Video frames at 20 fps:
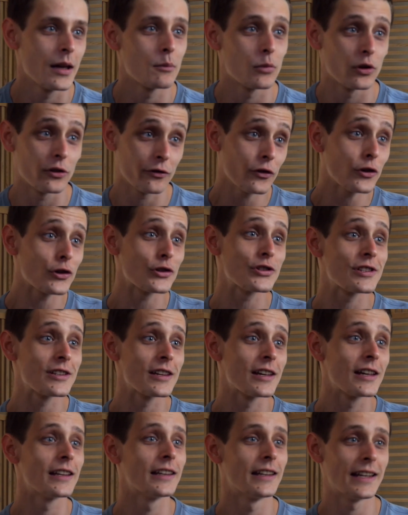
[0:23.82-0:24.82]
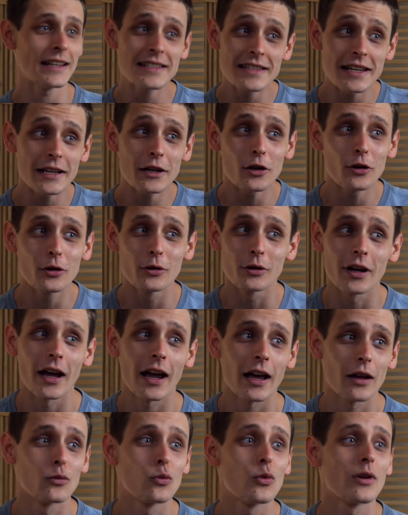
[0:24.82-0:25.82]
But first, let's take a look
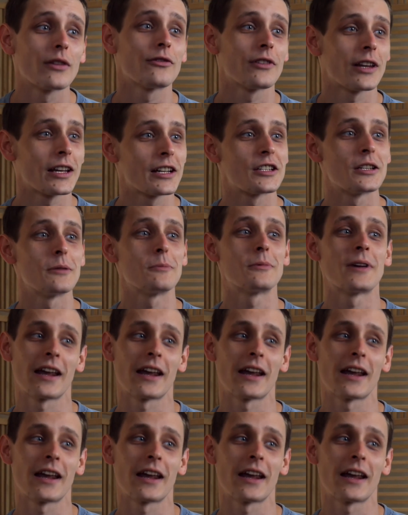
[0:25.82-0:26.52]
at what Flagship can